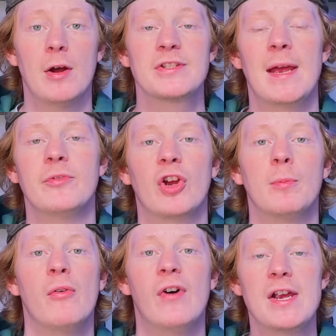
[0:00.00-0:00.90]
Now it's time to talk
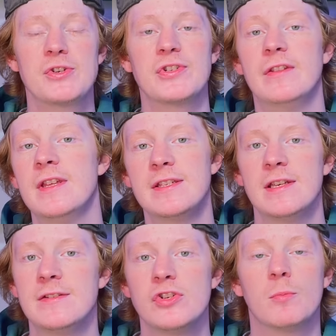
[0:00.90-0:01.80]
about visors and this
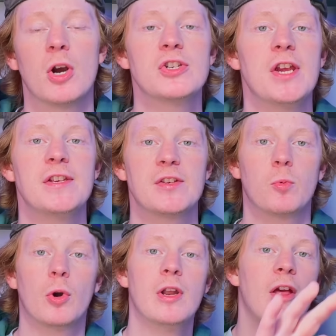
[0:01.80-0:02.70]
season Ja'Marr Chase has
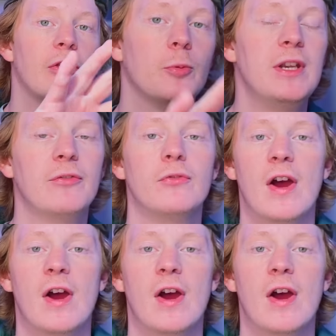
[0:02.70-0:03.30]
worn three different